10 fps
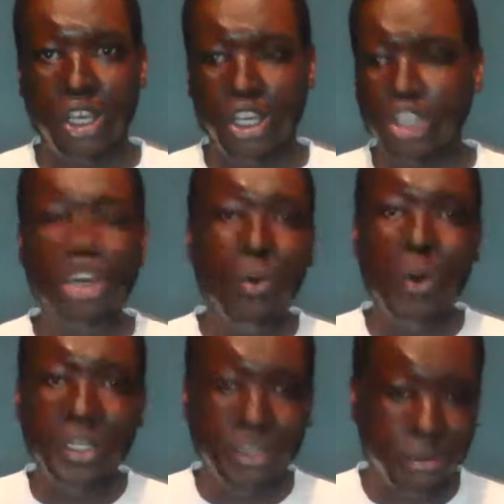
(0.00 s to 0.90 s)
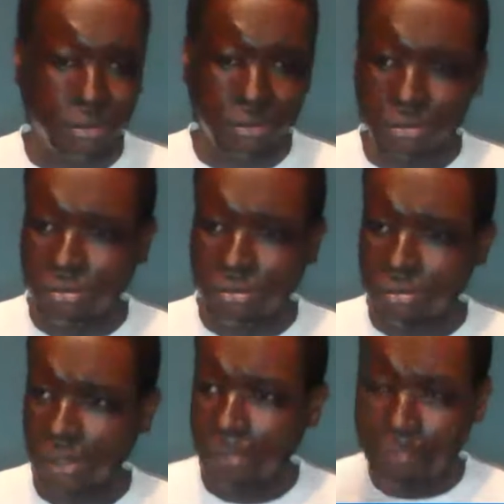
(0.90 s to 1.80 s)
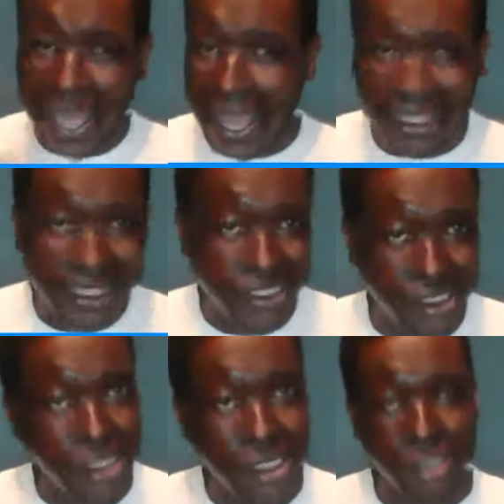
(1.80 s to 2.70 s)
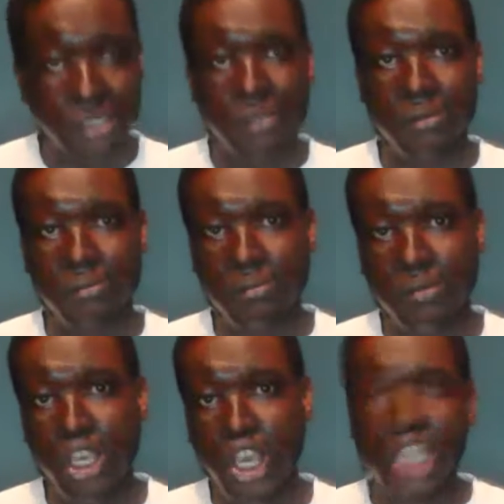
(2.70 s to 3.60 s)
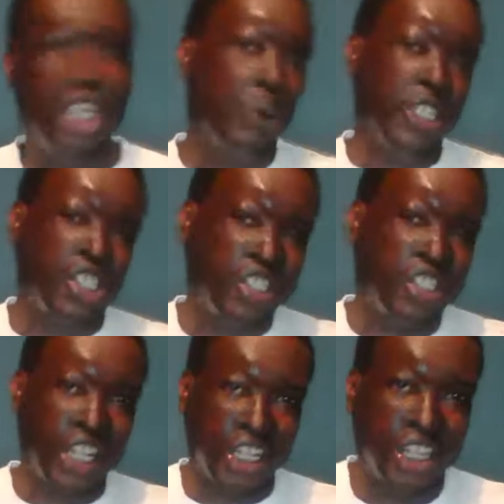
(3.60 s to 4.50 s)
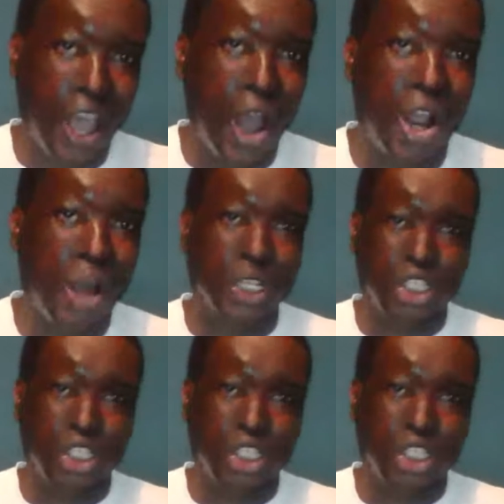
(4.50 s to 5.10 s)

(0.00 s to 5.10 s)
You would blacklist us. You would shut down our